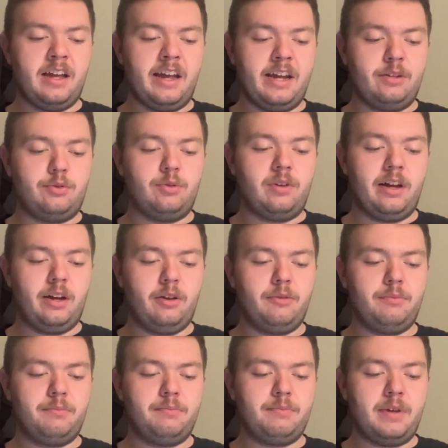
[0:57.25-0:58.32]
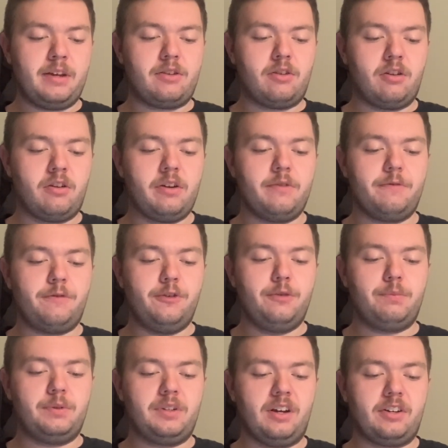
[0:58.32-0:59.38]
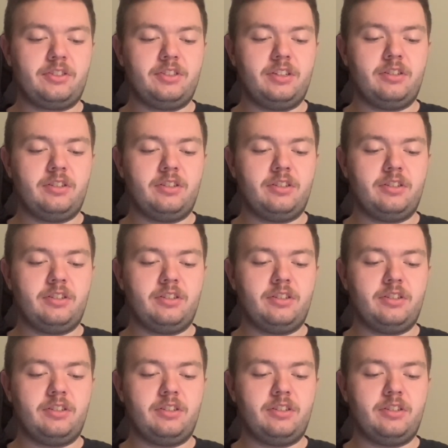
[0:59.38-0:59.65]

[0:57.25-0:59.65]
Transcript: and to help make current food production